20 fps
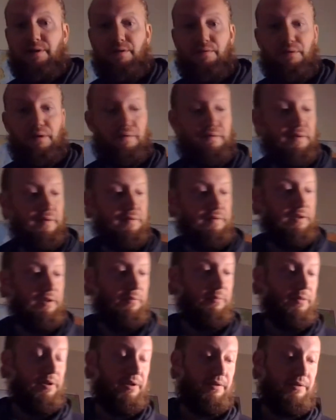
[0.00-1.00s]
We're at 15
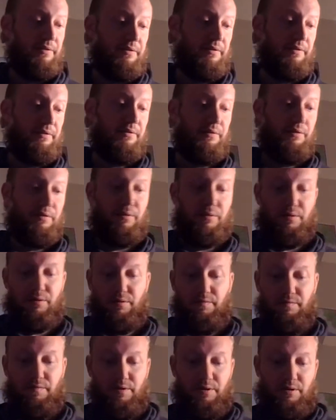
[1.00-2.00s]
minutes. This is a
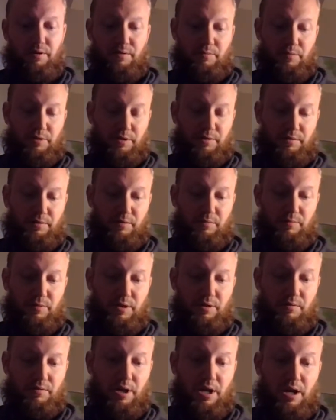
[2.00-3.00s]
long video, but it's going to be
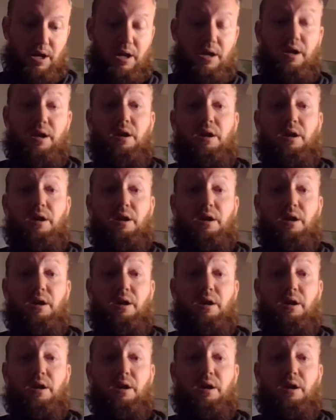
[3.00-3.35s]
okay.